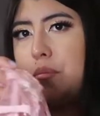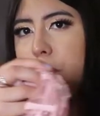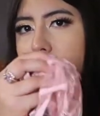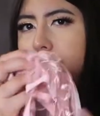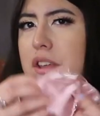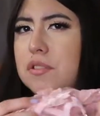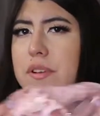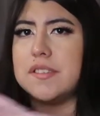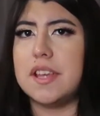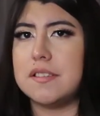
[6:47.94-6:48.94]
bra
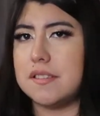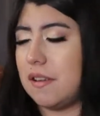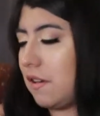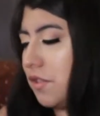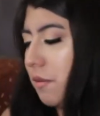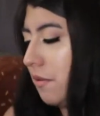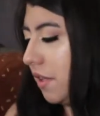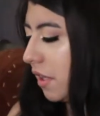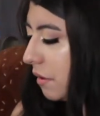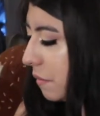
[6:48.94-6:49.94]
underwear sets. They're actually
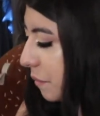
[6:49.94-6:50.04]
really cute.